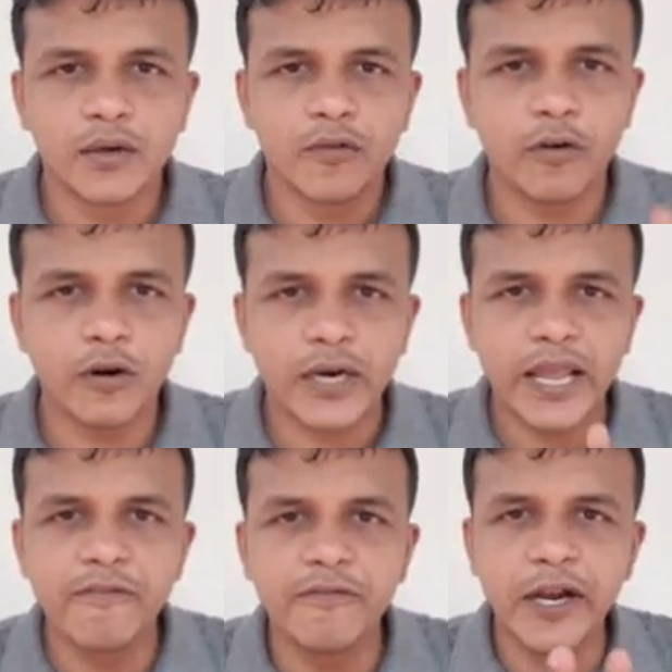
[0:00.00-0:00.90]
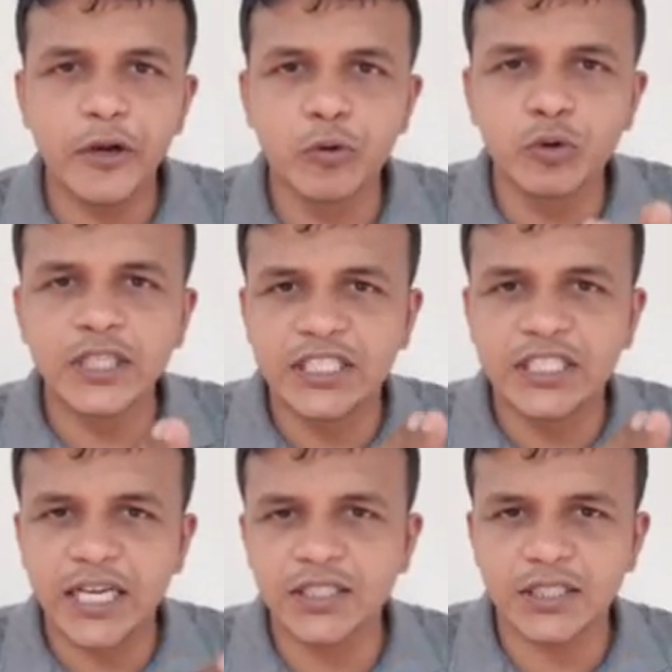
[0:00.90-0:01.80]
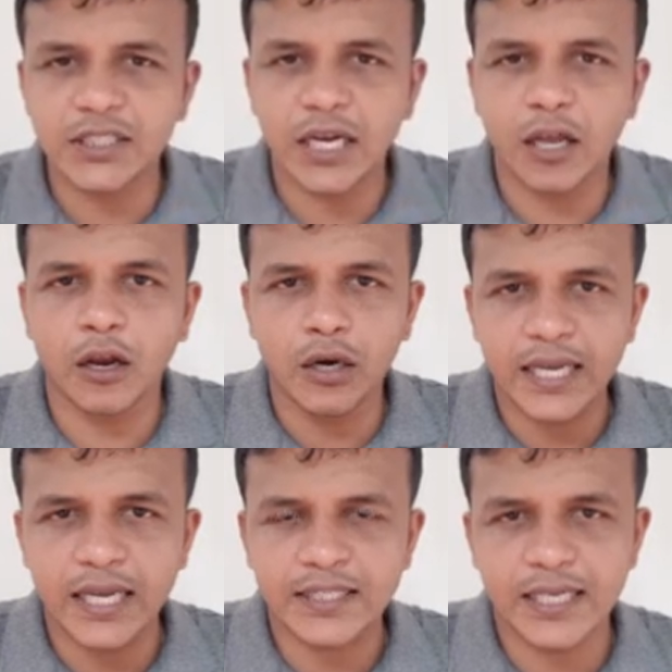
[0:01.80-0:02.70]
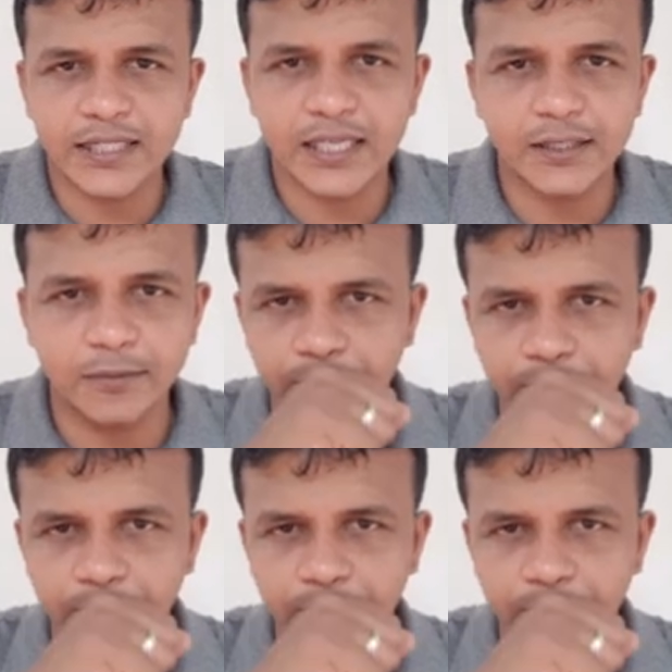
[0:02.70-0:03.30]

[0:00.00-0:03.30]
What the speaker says: for every unit change along x-axis